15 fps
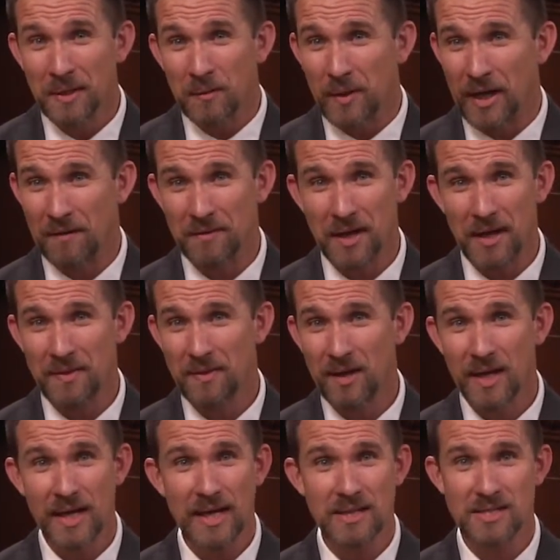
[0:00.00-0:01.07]
We have
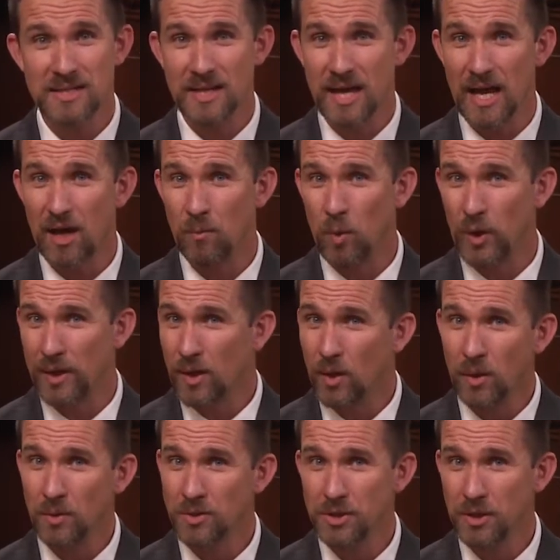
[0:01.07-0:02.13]
nothing against the cowboy
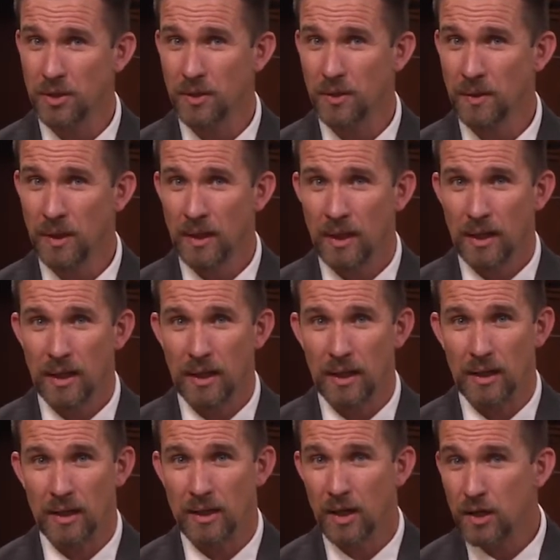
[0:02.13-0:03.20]
culture,
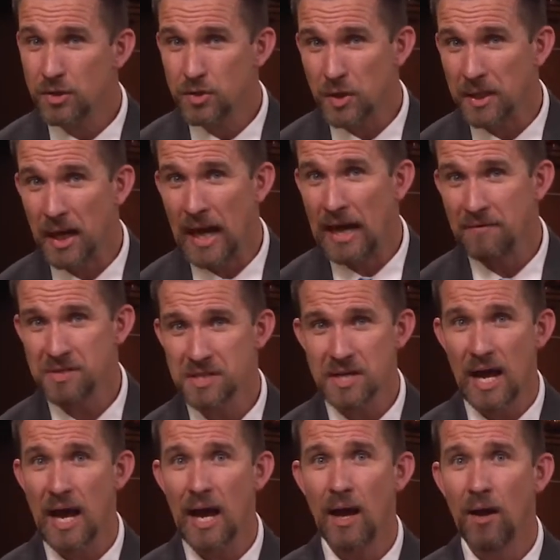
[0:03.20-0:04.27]
uh, country
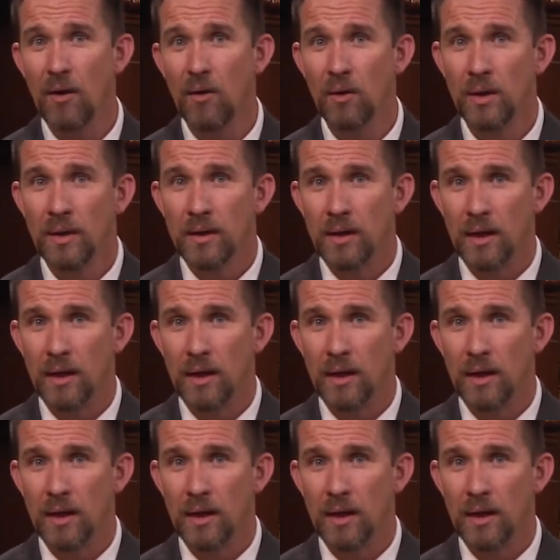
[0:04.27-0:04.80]
lifestyle,